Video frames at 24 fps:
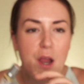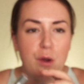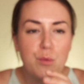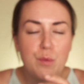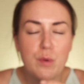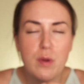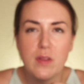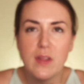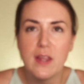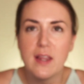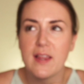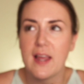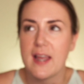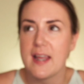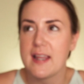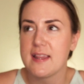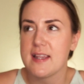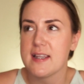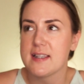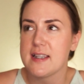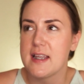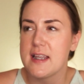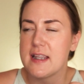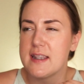really like
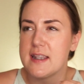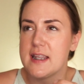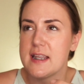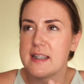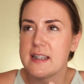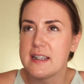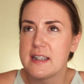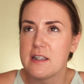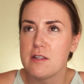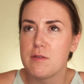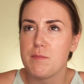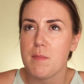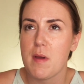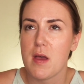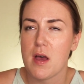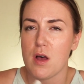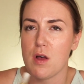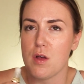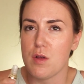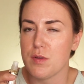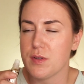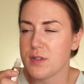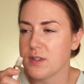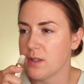this. This
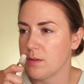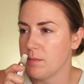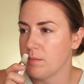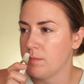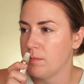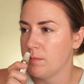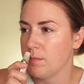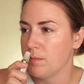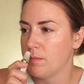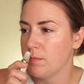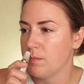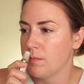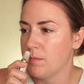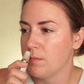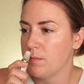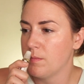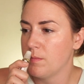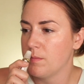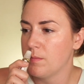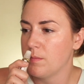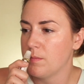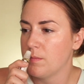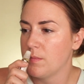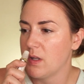smells
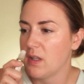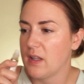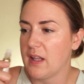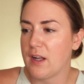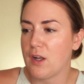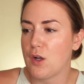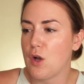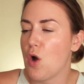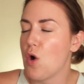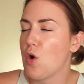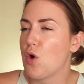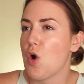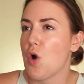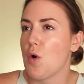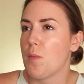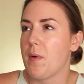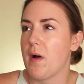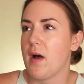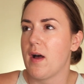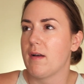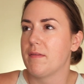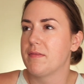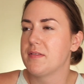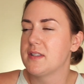like Cocoa
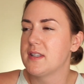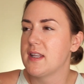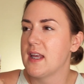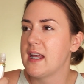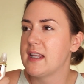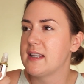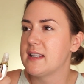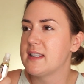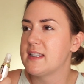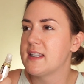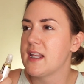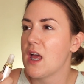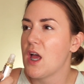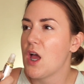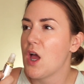Puffs. It's